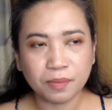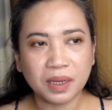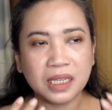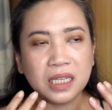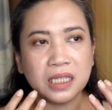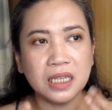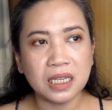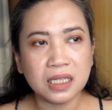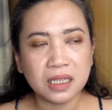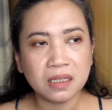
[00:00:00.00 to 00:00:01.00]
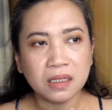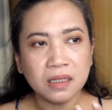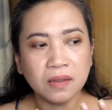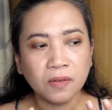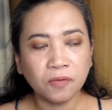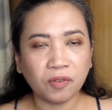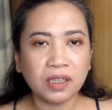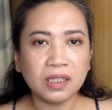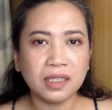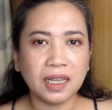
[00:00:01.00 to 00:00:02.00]
But it doesn't
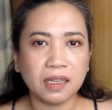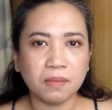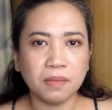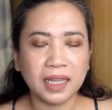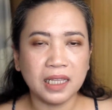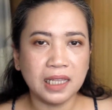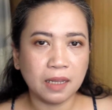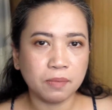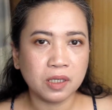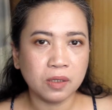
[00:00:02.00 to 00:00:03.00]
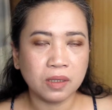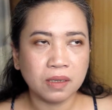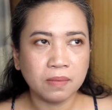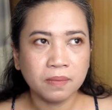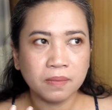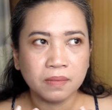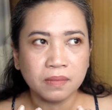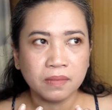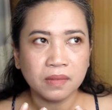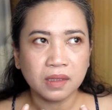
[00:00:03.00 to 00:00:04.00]
feel like my lips
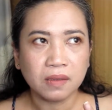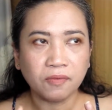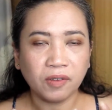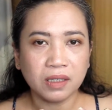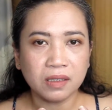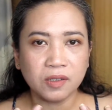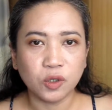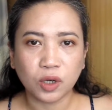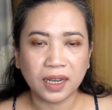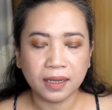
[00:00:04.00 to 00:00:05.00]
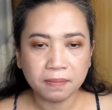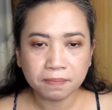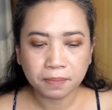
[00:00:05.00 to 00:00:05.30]
feels dry.